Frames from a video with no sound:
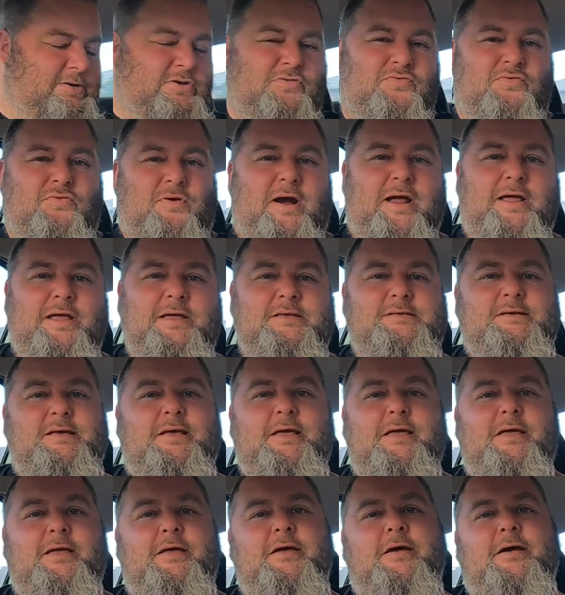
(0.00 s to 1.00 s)

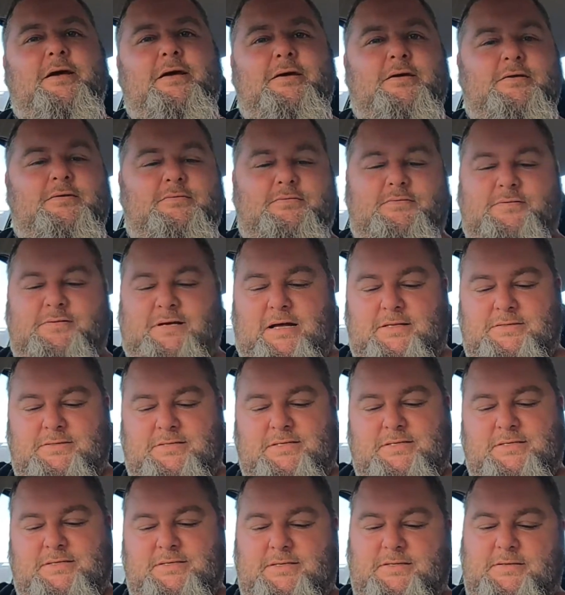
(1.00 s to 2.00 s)
Crazy.
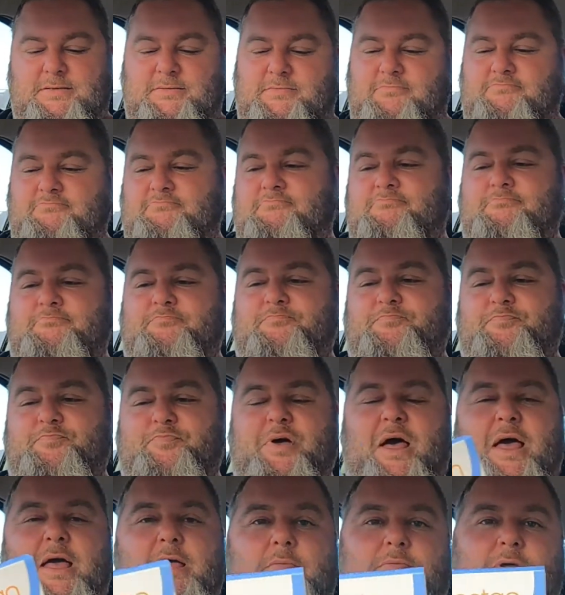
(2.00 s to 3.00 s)
Dunstan
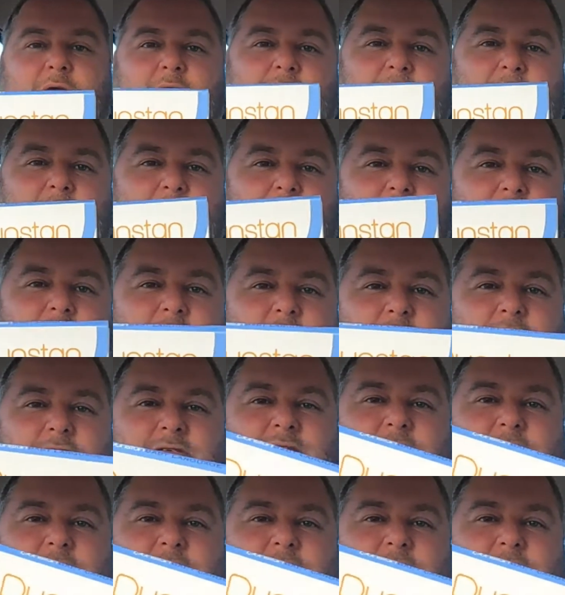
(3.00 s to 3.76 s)
baby language.